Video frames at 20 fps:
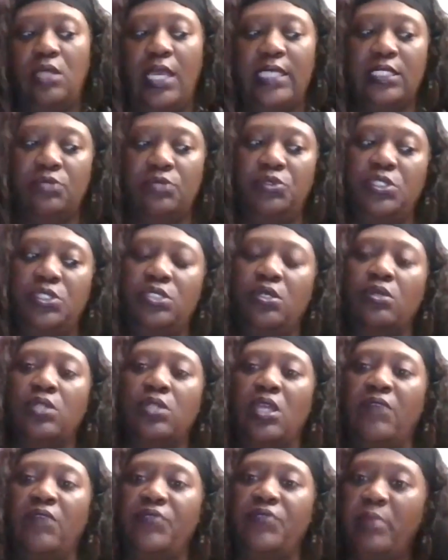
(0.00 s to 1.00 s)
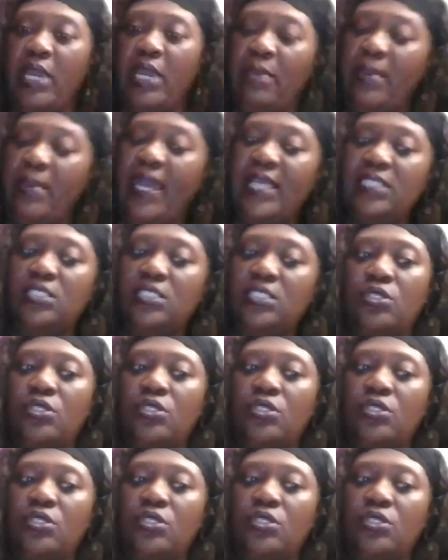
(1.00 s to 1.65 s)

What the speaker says: as a result of the bypass.